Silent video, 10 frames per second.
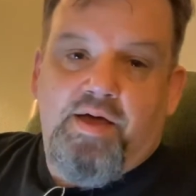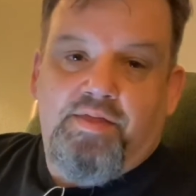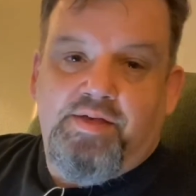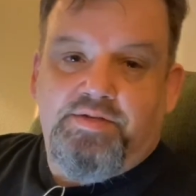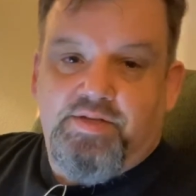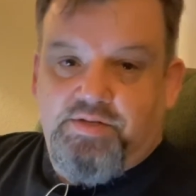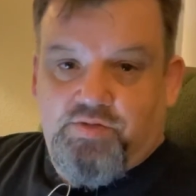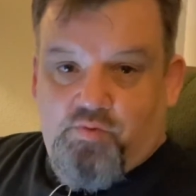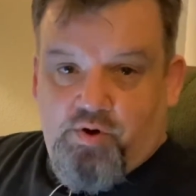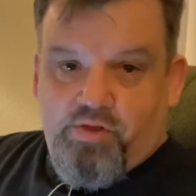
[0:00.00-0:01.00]
This is
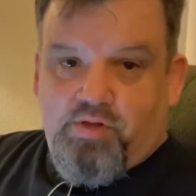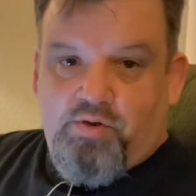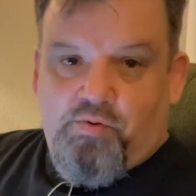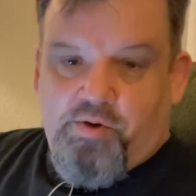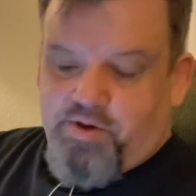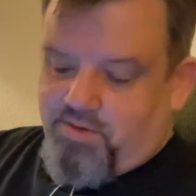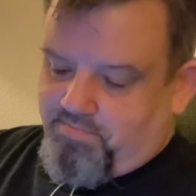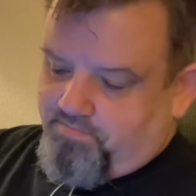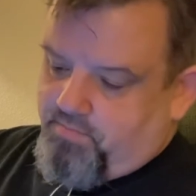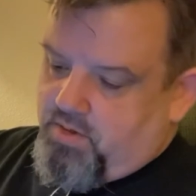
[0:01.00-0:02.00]
the word of the Lord.
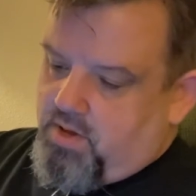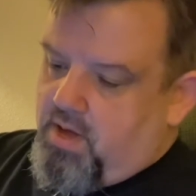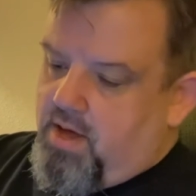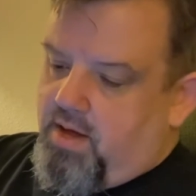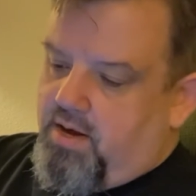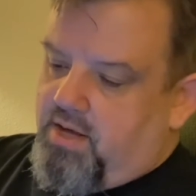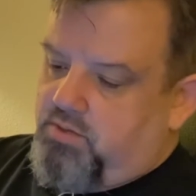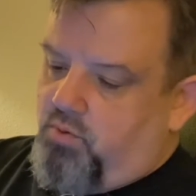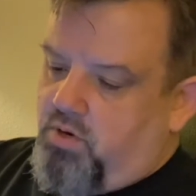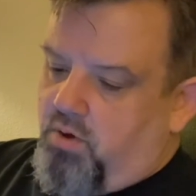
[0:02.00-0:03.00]

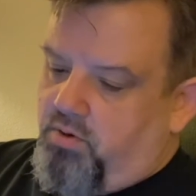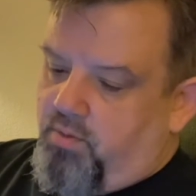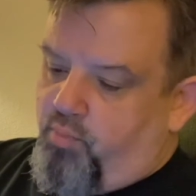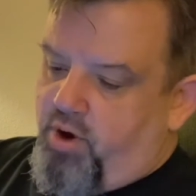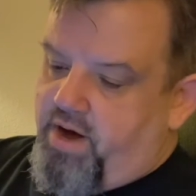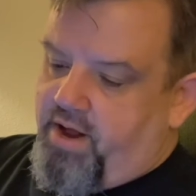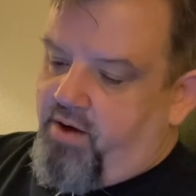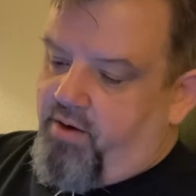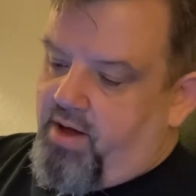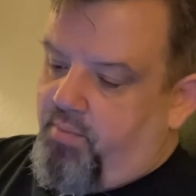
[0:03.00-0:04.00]
Next, we'll go to the Pray
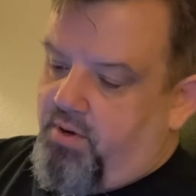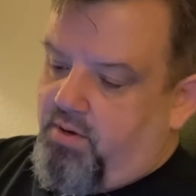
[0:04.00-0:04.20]
Now app